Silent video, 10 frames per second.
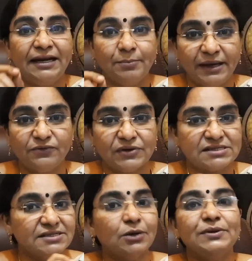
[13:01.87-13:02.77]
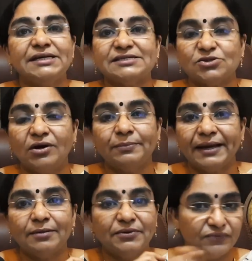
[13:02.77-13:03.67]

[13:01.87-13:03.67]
a big fuss, now it has not become a